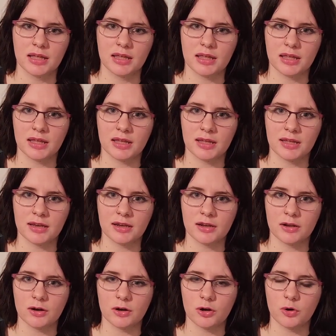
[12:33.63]
in
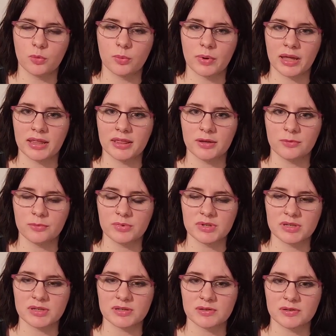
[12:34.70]
a way that
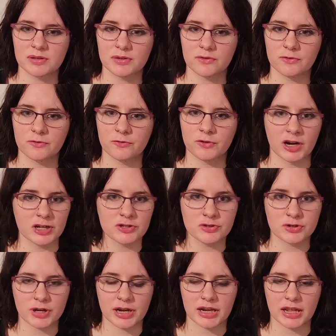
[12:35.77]
was
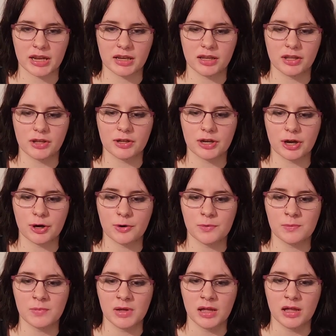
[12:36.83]
frustrating, you know?
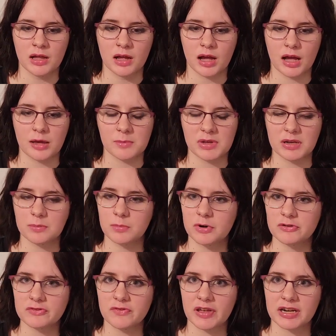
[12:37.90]
I mean,
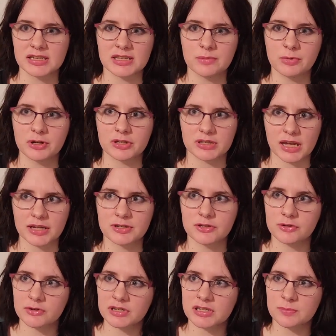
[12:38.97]
most fantasy books, I
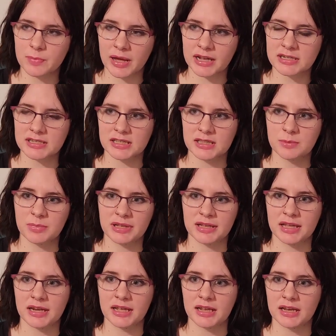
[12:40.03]
do expect in the
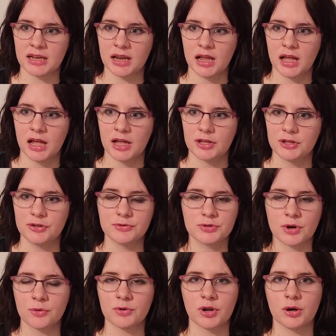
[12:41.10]
beginning you
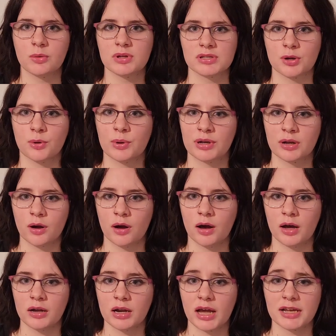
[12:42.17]
don't know what's going
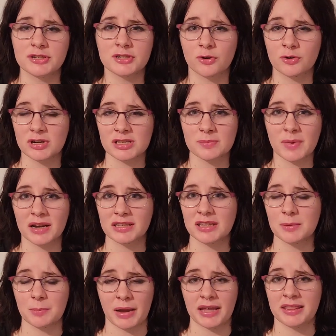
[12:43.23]
on. I don't expect
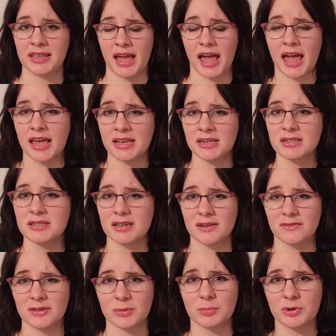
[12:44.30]
that by the end
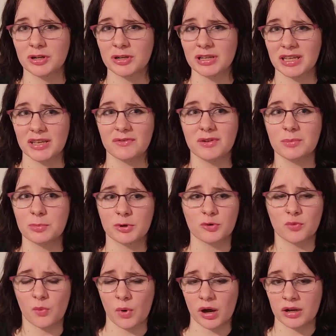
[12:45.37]
of the book, even book
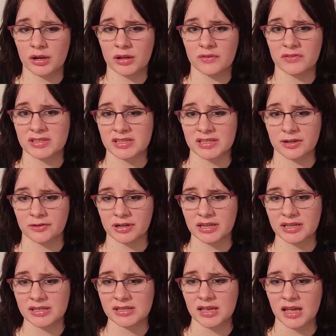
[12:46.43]
1 of a
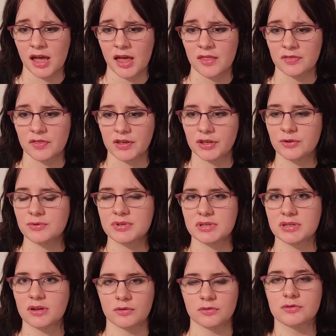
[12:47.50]
series, that you
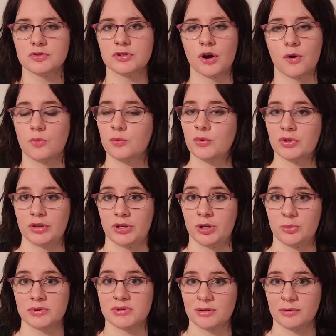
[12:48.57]
still don't really know
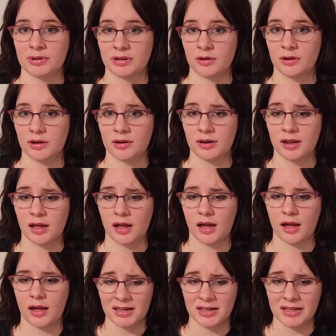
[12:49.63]
what's going
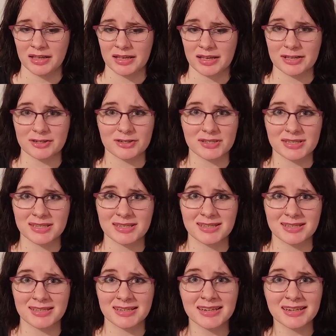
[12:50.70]
on. It just
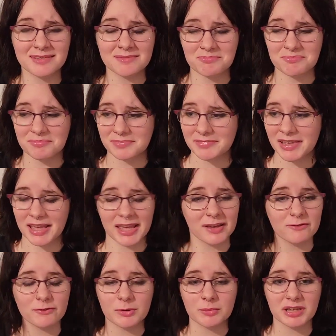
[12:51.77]
didn't
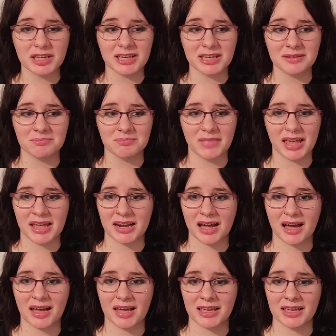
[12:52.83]
hit for me, and
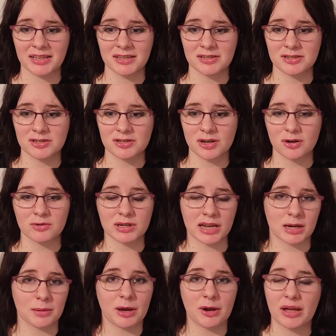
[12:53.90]
I don't
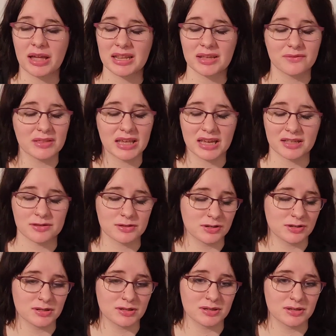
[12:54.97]
care about any of the
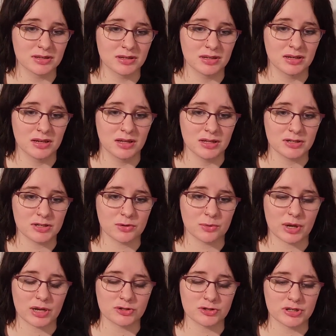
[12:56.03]
answers to the
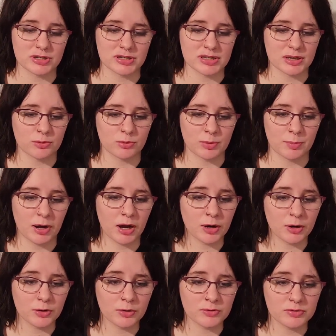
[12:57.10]
questions that were
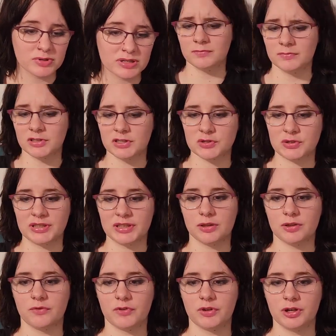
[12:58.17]
posed. The Strength of
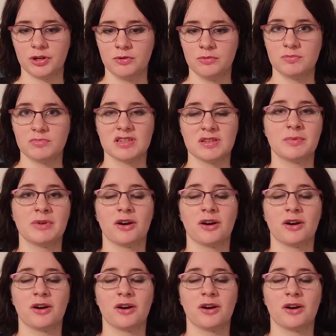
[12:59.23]
the Few, to be